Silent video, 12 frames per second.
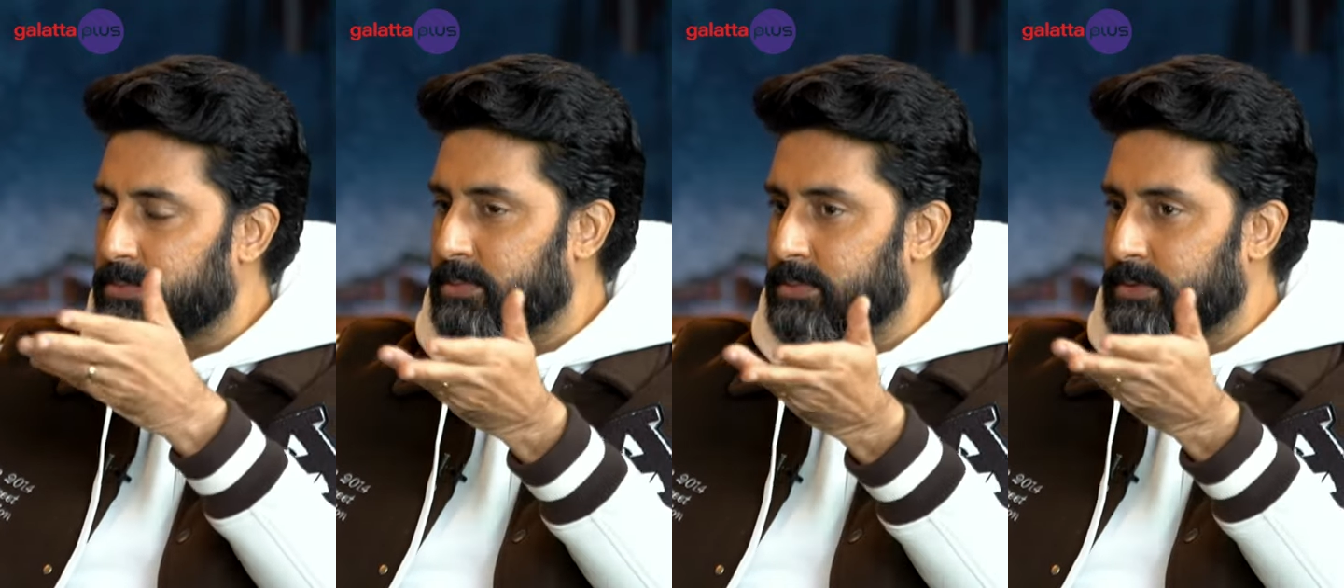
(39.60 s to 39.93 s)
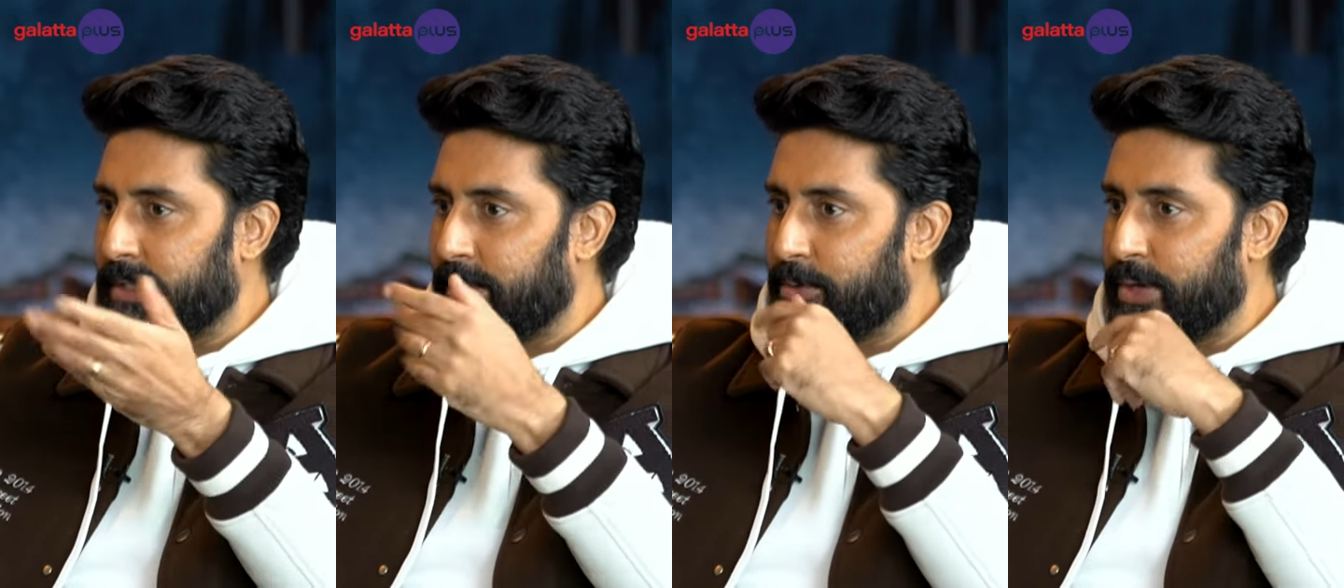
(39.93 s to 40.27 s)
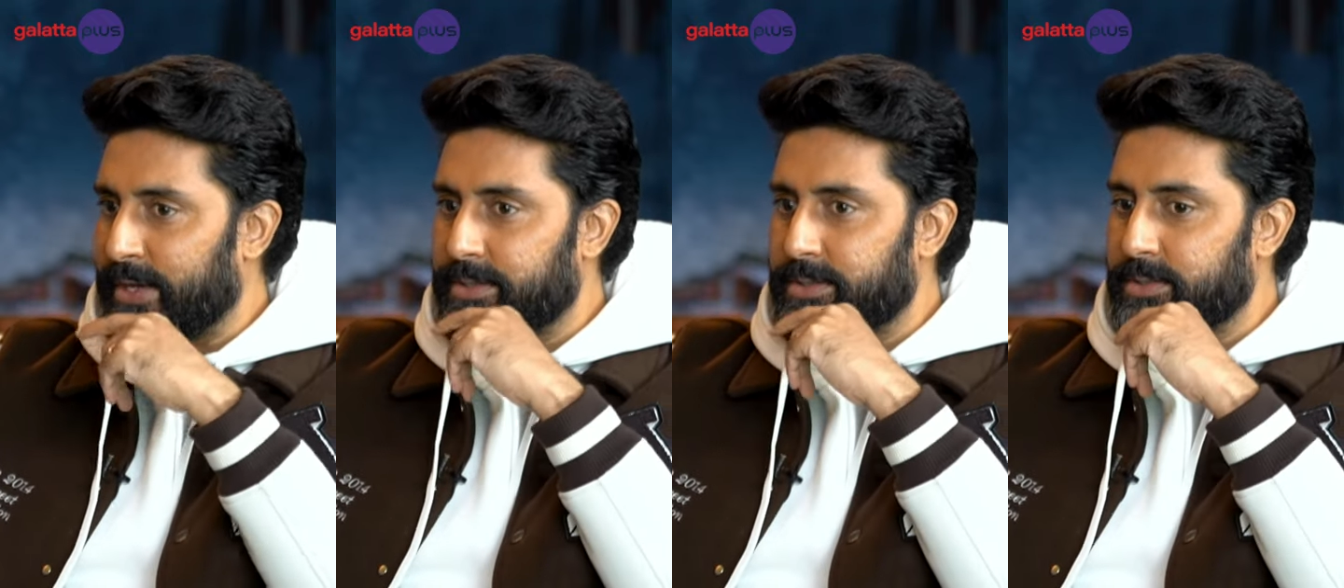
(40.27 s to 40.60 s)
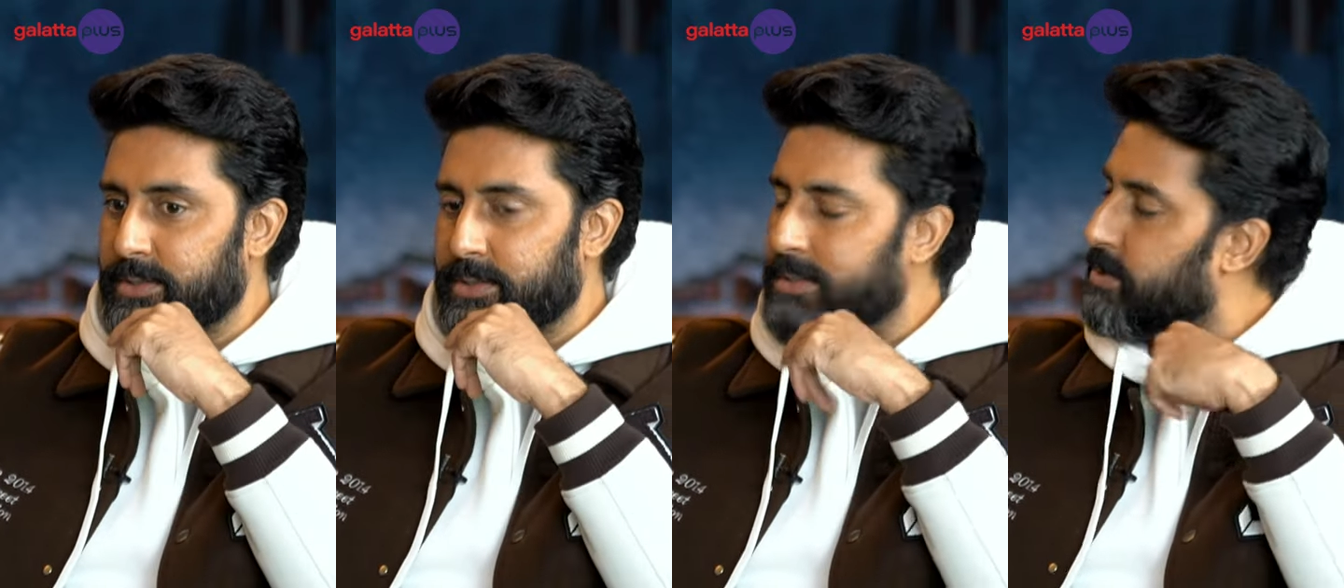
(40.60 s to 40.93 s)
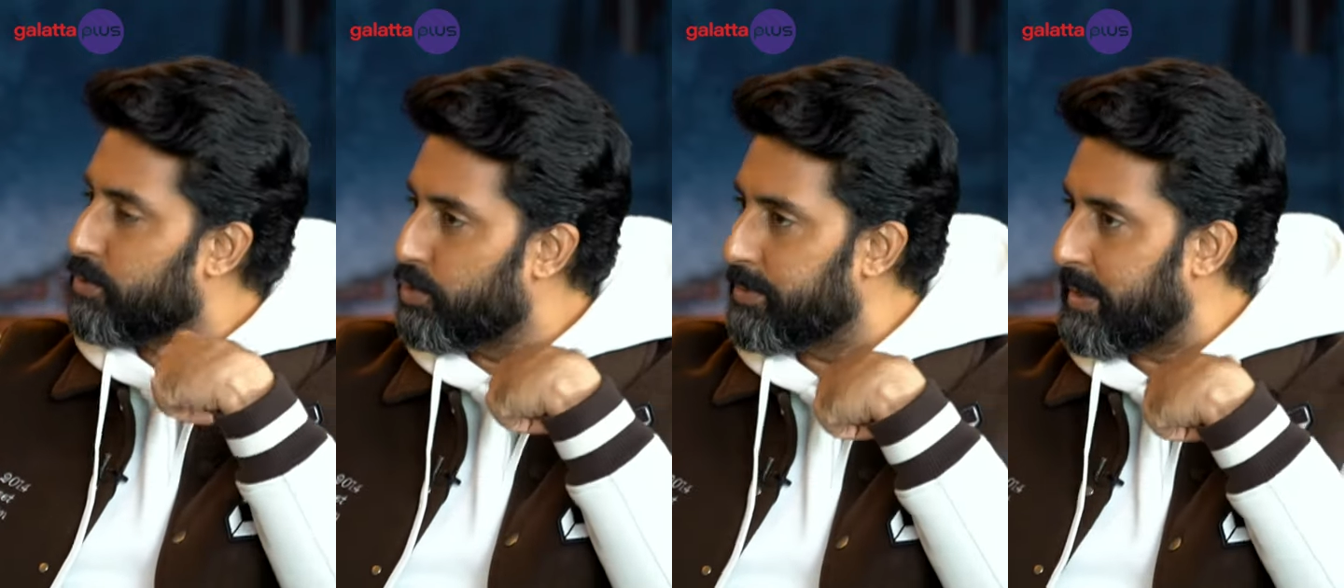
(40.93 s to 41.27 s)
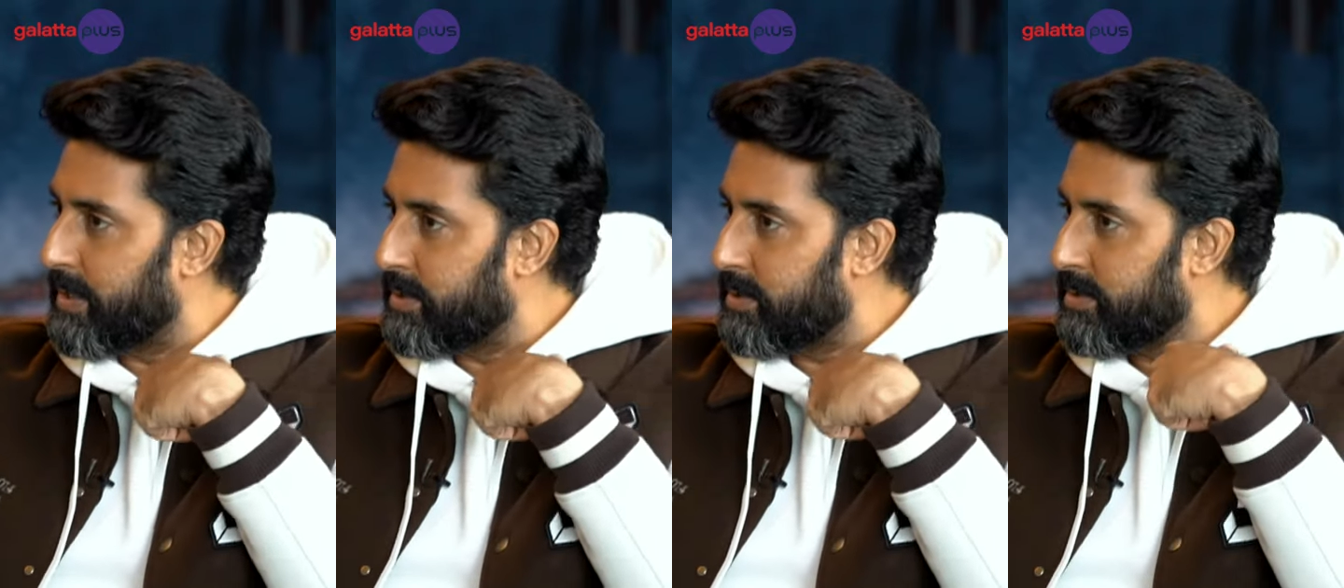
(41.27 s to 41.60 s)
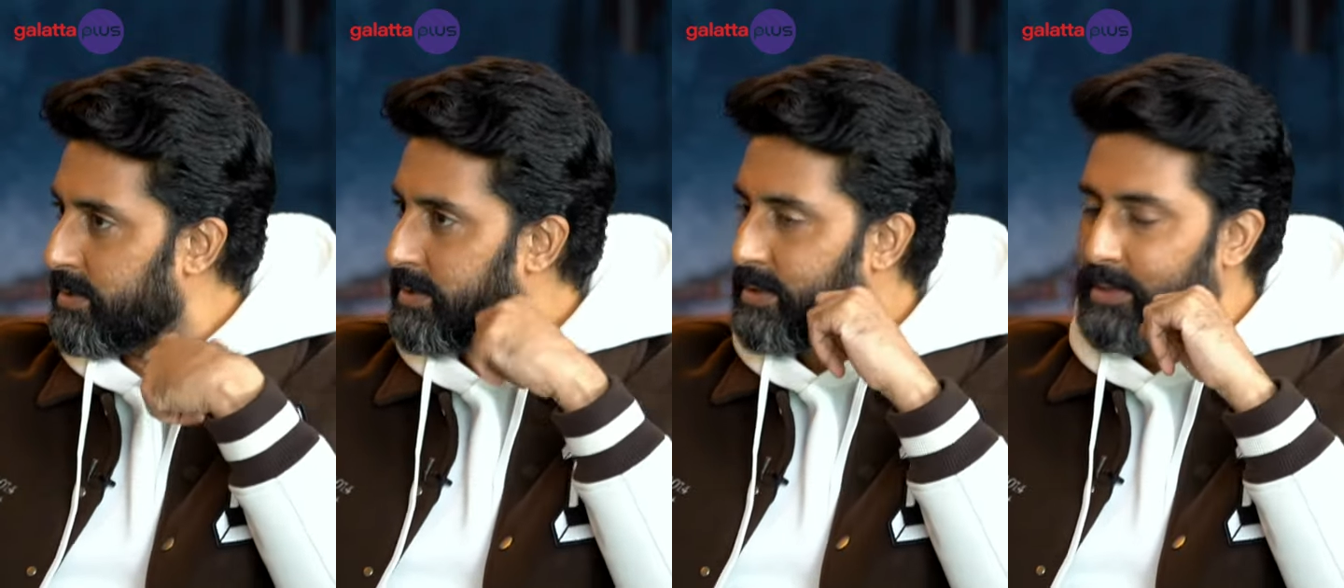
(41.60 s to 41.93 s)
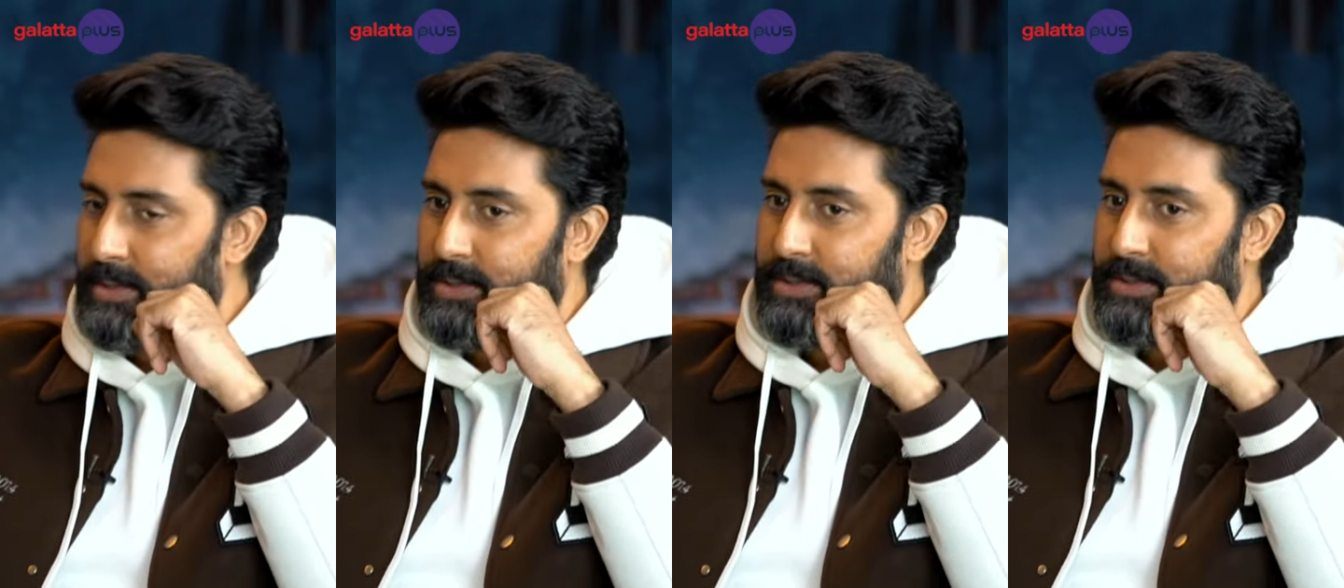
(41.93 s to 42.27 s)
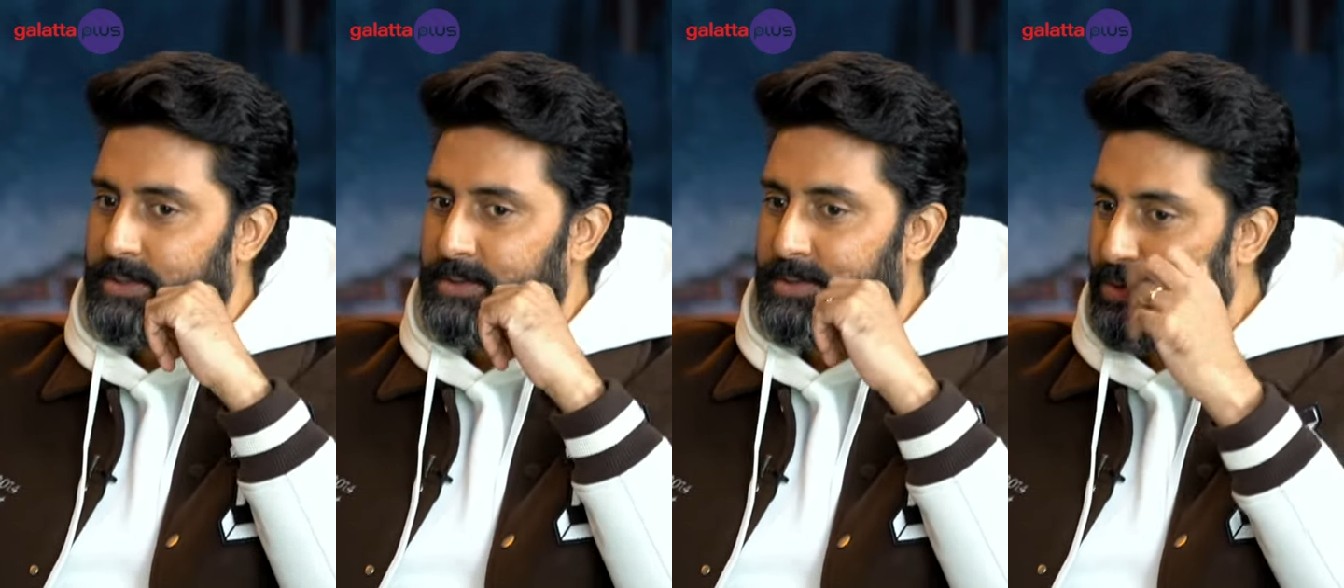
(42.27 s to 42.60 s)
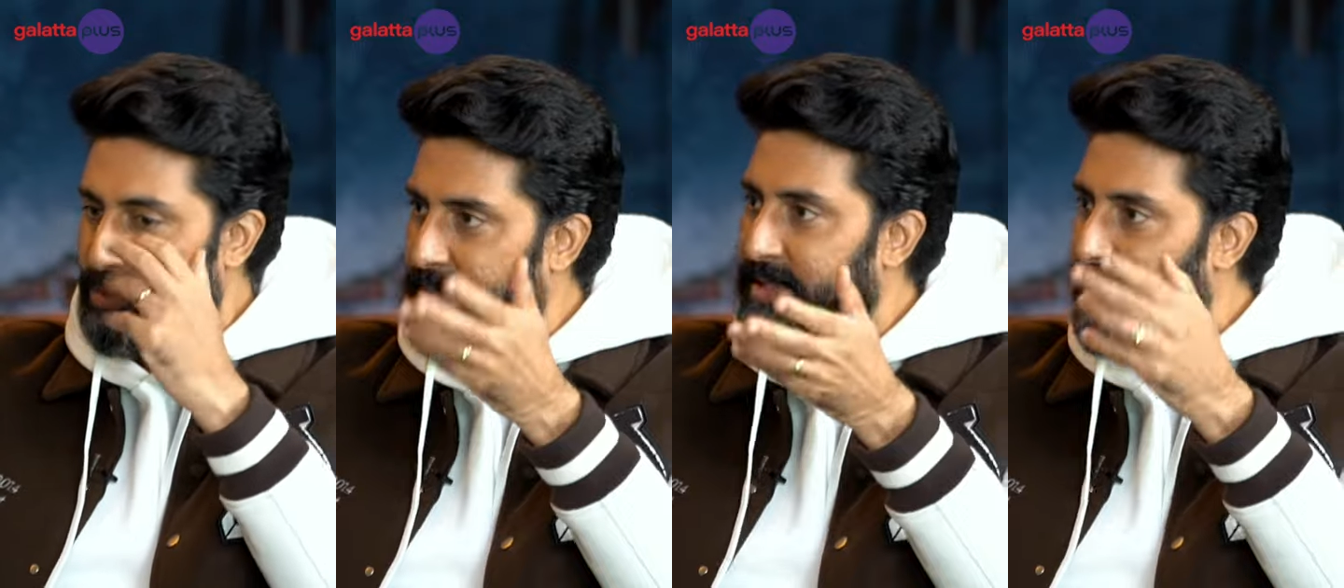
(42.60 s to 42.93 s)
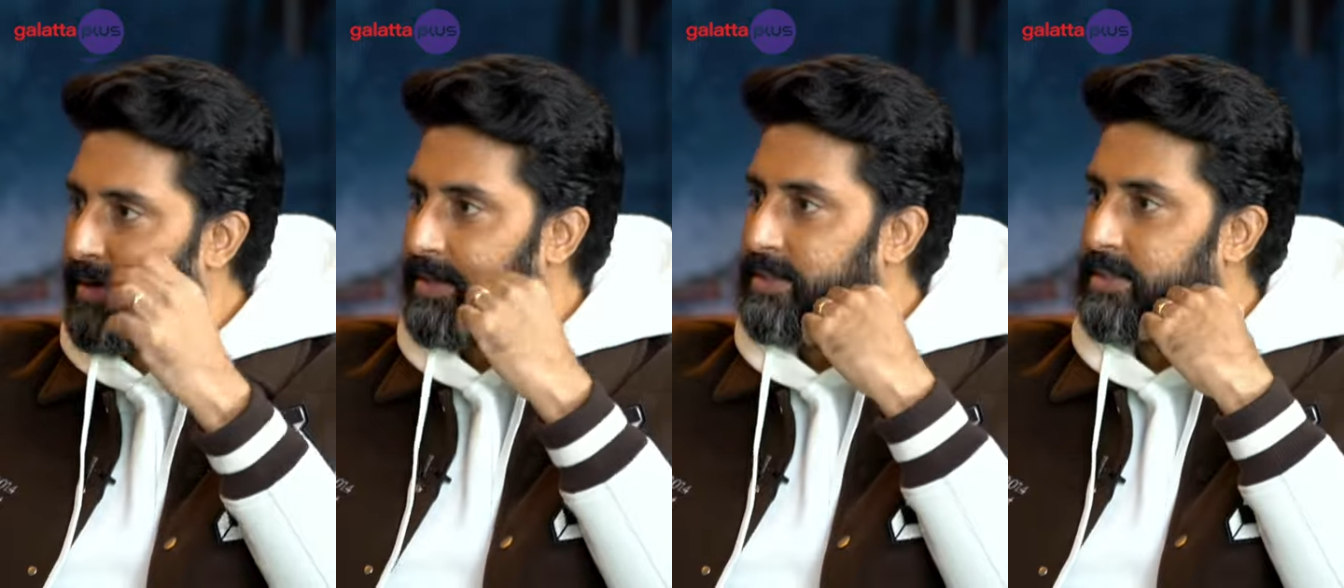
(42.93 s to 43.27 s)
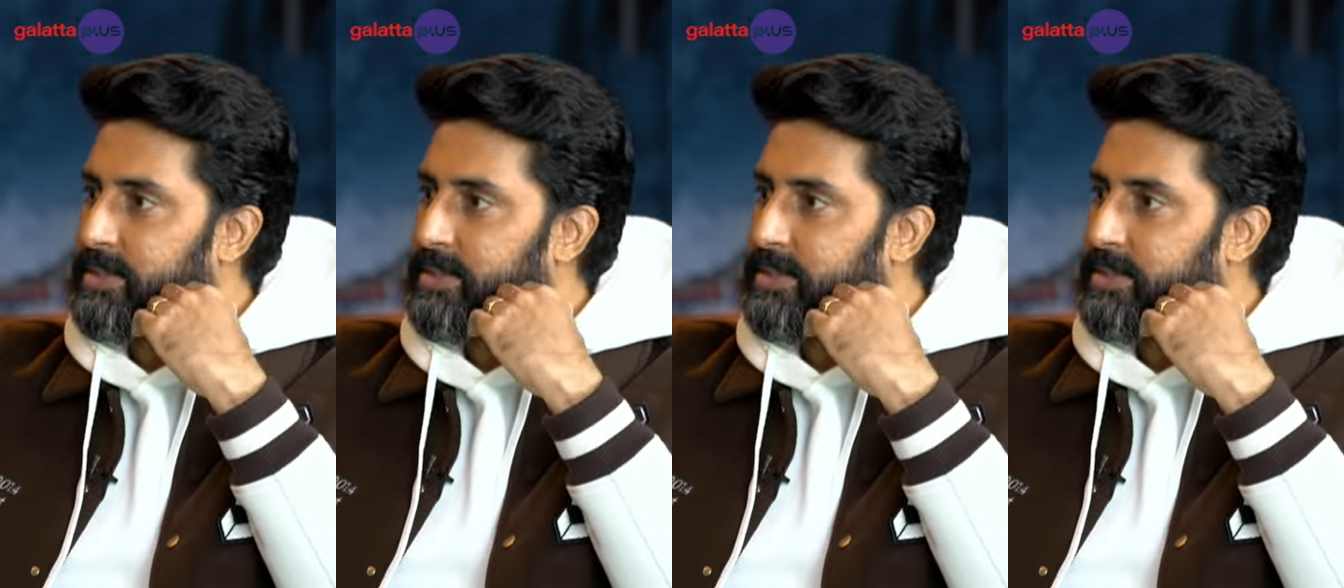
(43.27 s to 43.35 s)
I said, I'm your actor. He said, who am I? I said, you're my director.